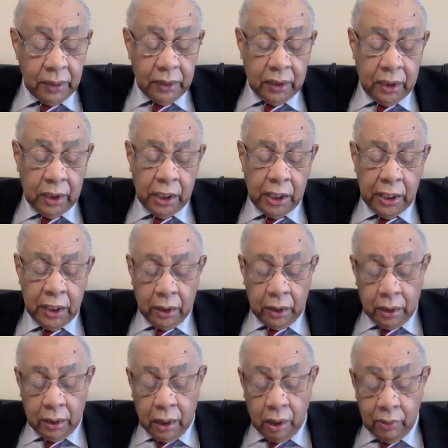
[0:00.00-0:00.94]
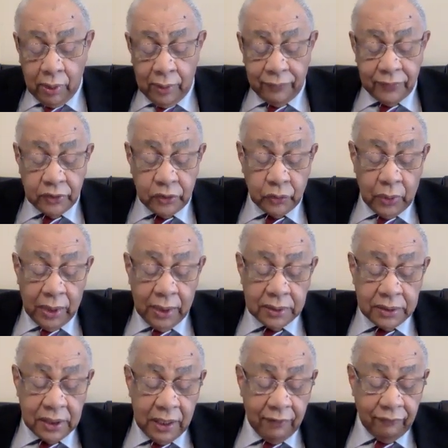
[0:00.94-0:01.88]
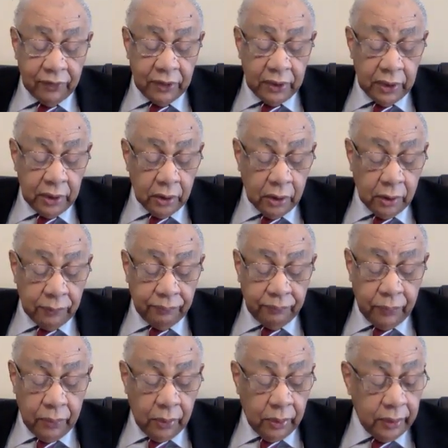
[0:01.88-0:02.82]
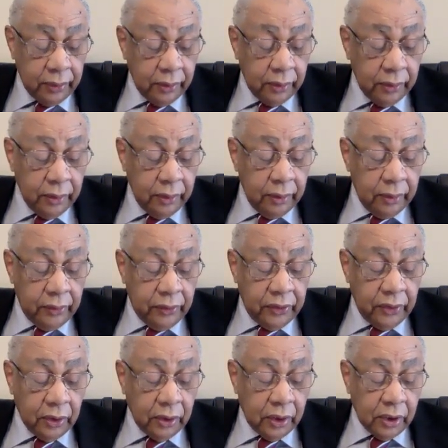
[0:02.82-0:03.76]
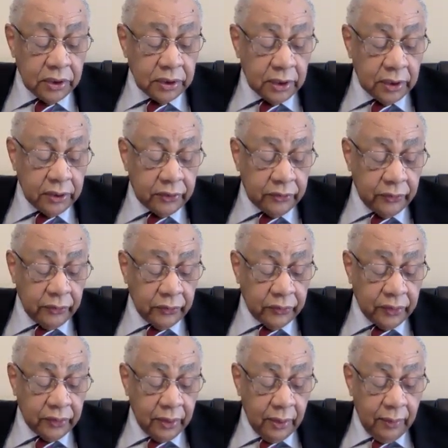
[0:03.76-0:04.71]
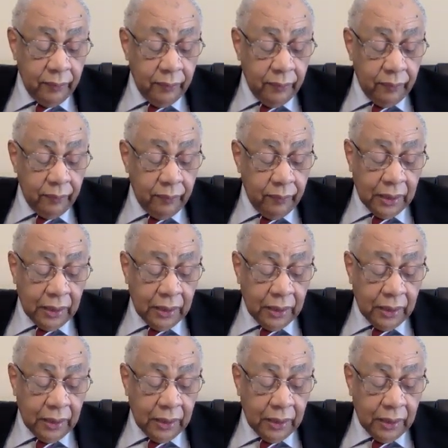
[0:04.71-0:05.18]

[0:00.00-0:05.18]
he, however, dwells heavily upon theological truth that